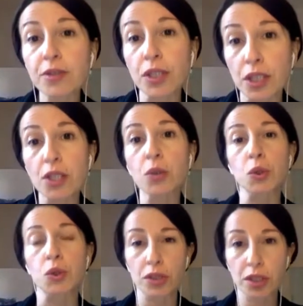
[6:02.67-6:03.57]

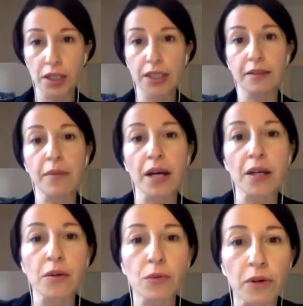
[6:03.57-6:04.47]
include in
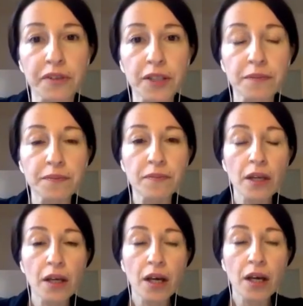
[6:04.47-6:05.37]
my work.
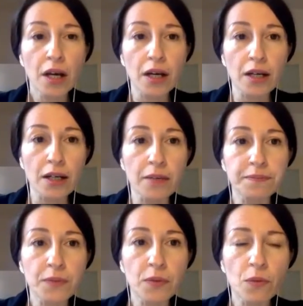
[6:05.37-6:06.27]

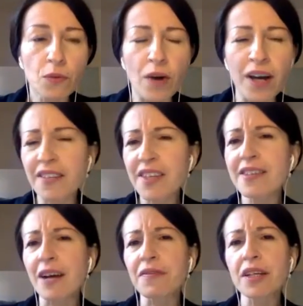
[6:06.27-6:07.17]
Why there is
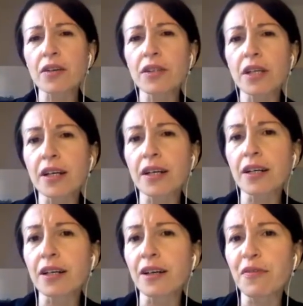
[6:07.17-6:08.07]
nothing on
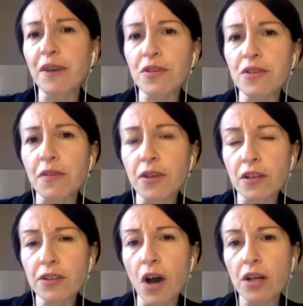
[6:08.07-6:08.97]
the
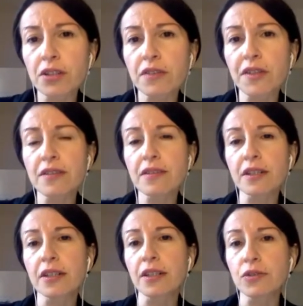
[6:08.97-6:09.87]
philosophical doctrines
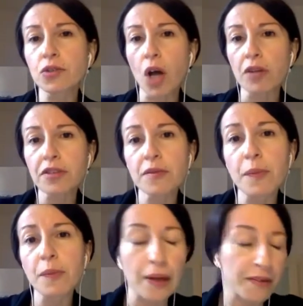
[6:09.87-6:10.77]
taught
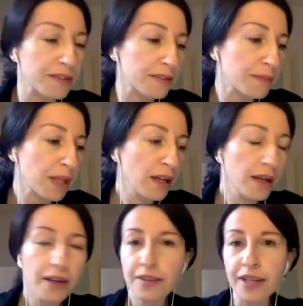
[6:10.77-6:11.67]
in Paris?
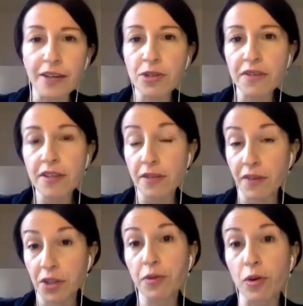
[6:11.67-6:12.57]
The answer is
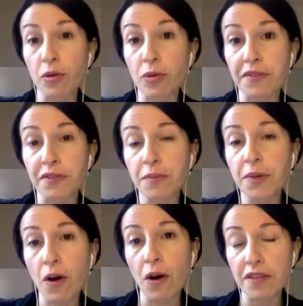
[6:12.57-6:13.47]
straightforward,
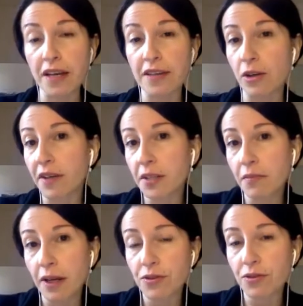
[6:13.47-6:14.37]
because, as I already
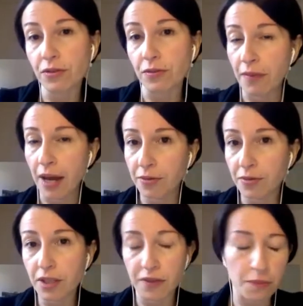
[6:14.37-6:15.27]
mentioned,
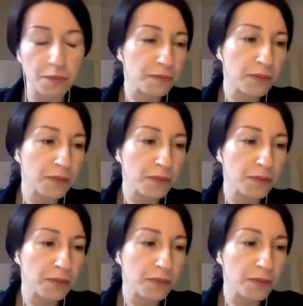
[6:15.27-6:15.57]
manuscripts,